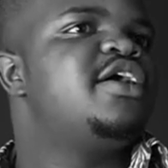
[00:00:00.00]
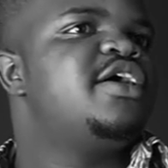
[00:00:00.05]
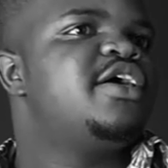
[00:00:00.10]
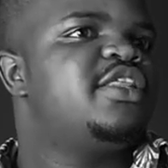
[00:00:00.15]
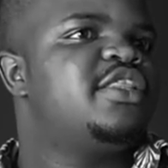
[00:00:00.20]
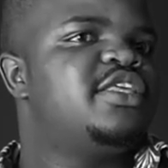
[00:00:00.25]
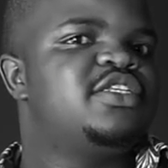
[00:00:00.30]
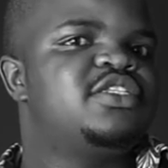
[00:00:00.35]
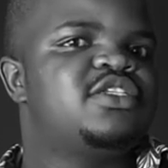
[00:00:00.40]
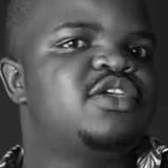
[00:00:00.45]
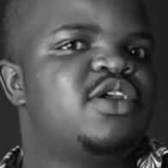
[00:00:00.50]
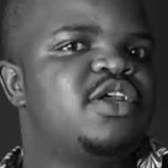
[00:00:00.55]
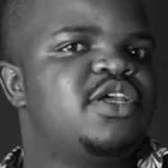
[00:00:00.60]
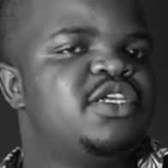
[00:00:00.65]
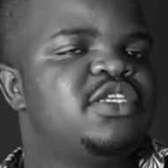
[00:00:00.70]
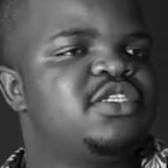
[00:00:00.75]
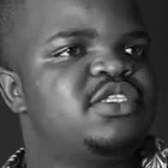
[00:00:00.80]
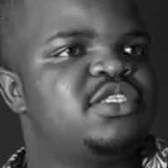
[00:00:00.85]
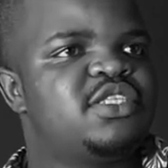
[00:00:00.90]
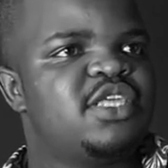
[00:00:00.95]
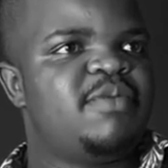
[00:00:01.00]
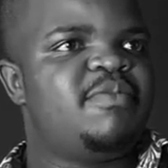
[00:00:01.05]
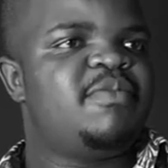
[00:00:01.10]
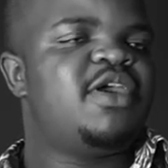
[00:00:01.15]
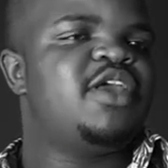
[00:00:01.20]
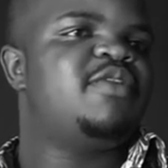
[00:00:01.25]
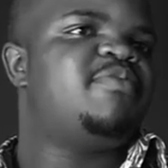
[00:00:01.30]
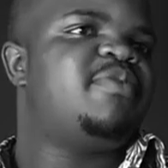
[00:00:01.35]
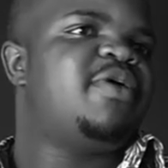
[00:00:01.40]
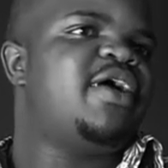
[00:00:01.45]
The screens, they're
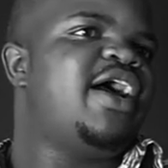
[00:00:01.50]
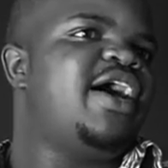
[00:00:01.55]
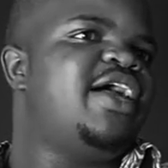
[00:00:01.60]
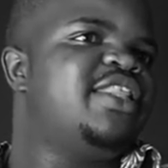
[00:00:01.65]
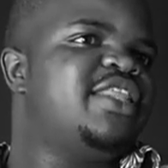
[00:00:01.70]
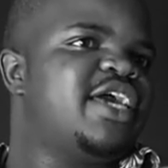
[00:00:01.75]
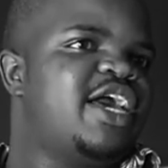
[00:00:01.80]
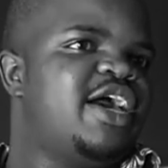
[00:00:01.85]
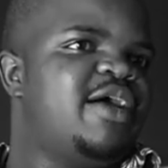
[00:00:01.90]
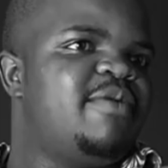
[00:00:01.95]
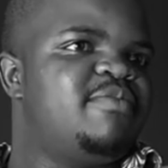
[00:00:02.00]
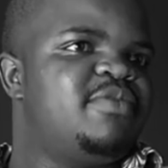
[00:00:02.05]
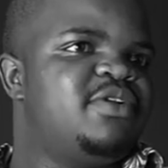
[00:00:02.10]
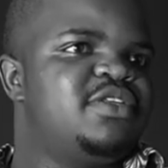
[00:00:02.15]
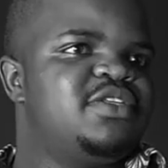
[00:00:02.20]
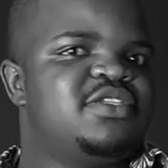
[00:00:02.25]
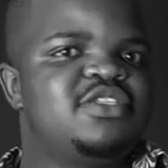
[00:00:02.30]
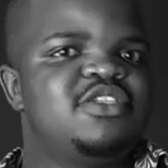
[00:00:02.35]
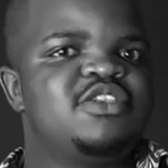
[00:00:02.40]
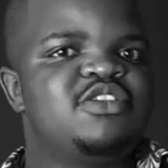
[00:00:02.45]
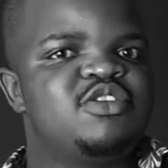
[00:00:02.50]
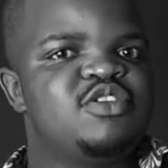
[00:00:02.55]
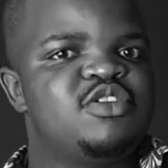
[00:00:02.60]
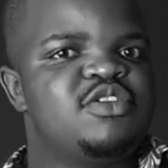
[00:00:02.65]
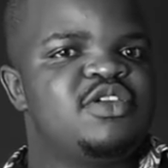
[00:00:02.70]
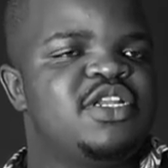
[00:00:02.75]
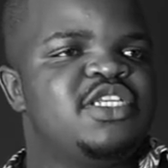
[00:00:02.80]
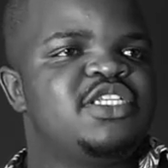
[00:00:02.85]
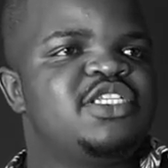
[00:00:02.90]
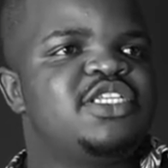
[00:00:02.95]
made by other companies. It's
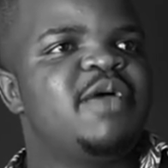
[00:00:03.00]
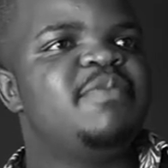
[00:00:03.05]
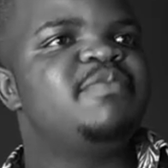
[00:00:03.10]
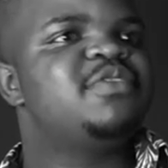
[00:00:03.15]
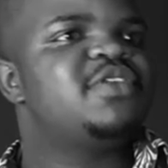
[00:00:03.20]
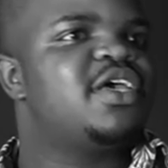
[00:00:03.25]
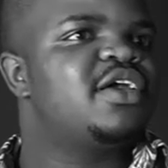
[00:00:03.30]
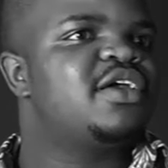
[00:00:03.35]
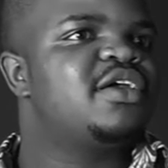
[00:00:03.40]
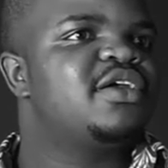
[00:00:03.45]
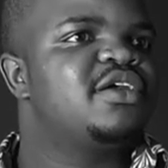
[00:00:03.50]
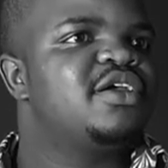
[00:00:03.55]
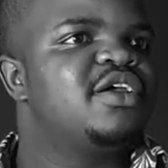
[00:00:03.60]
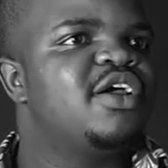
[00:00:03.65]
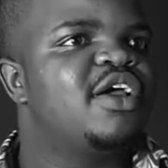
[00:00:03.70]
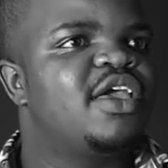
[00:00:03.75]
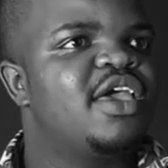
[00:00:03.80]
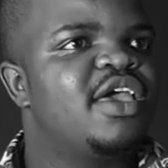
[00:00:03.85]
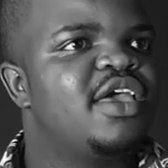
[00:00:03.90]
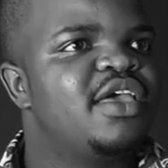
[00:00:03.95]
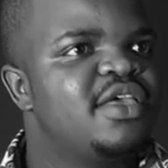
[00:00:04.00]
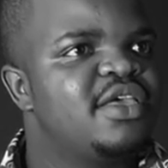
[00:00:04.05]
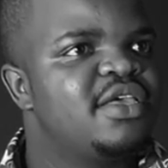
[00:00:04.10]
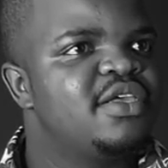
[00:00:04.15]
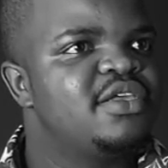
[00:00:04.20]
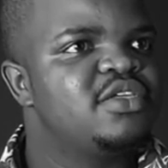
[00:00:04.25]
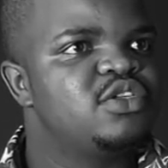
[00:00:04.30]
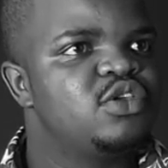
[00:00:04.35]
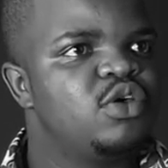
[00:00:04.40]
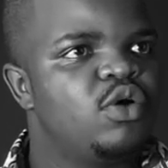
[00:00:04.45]
usually Samsung, yeah, okay?
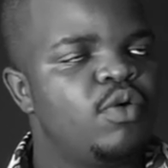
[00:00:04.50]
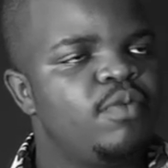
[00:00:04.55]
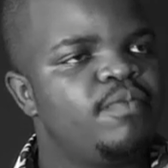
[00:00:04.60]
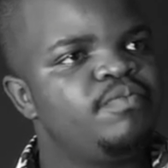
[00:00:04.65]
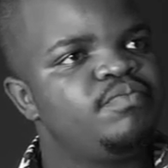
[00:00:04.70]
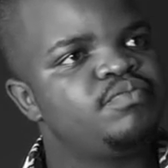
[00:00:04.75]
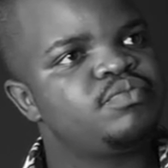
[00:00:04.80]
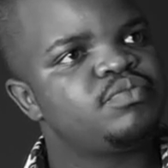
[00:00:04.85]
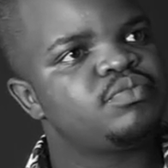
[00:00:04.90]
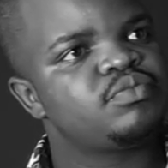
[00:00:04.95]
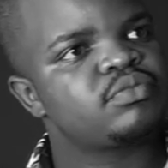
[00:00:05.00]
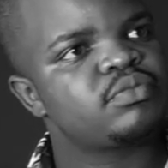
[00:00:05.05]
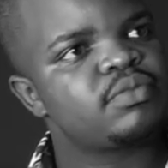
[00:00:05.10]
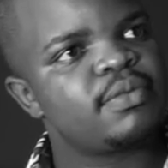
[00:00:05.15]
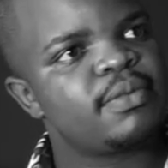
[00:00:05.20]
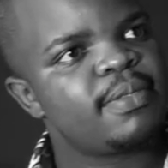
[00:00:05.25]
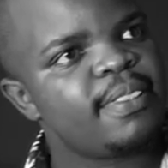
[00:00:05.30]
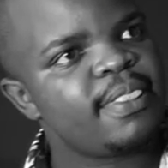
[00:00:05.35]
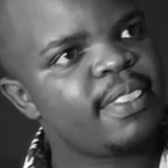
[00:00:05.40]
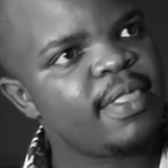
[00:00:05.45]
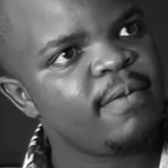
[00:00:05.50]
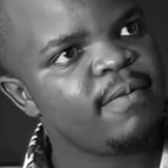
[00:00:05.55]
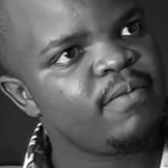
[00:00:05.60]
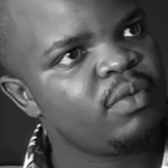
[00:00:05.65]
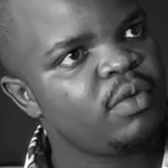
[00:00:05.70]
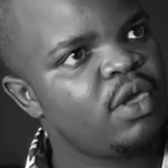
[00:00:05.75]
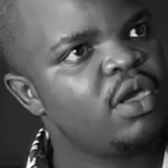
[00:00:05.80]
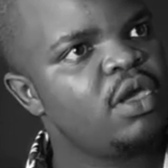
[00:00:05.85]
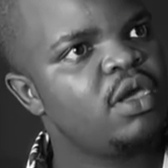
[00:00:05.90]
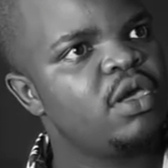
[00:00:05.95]
Yeah, so Samsung,
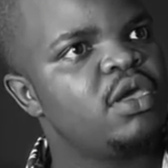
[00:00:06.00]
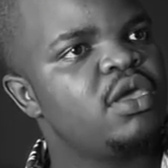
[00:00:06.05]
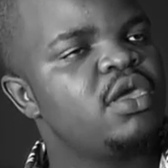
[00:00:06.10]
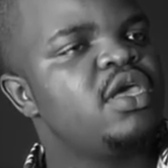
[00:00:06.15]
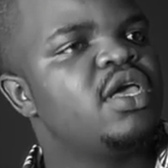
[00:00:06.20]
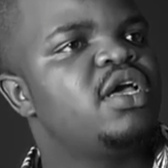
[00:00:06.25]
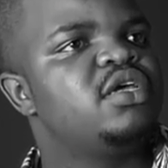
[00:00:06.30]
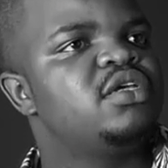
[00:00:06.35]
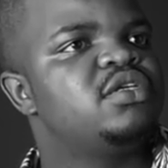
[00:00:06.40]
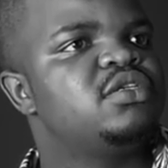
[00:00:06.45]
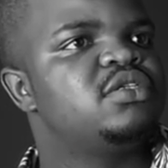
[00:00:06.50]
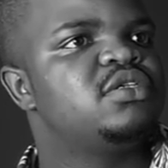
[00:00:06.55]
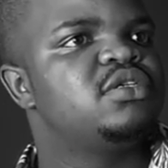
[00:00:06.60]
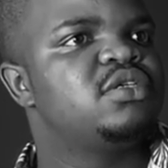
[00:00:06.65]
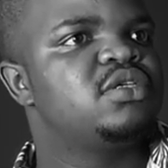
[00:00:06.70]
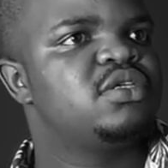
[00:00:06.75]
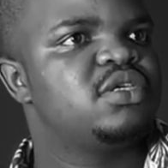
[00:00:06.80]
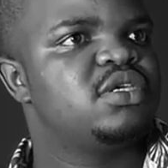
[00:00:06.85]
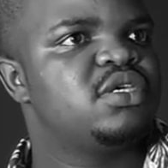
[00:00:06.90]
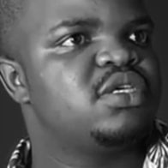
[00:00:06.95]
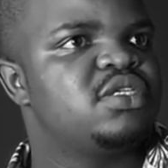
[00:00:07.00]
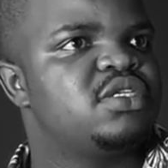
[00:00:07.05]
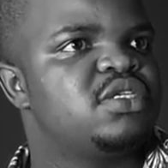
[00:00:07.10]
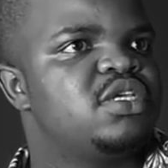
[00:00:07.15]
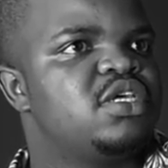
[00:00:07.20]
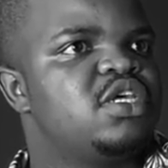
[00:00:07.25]
LG, that yeah, kind of thing, yeah. Yes.